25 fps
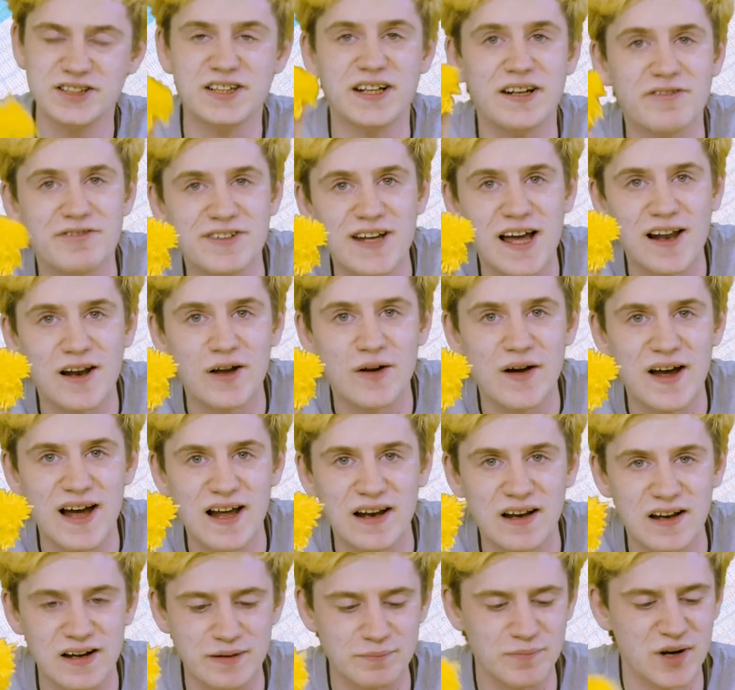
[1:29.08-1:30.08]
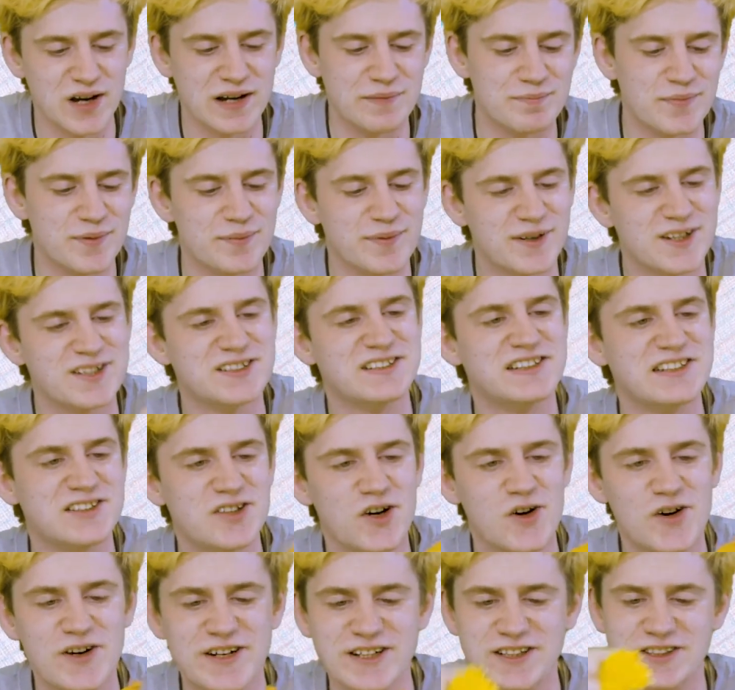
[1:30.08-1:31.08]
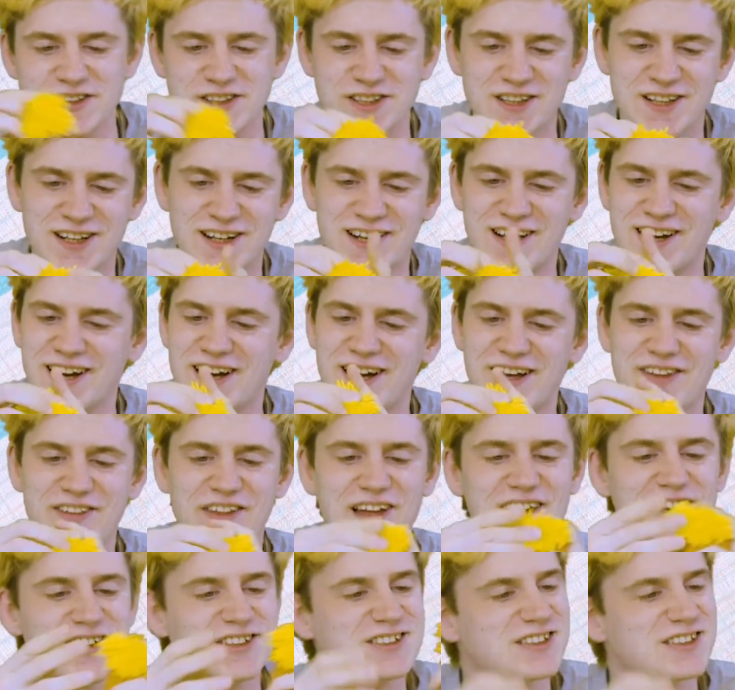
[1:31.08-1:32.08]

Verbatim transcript: should have yellow hair like mine, but because he's orange, that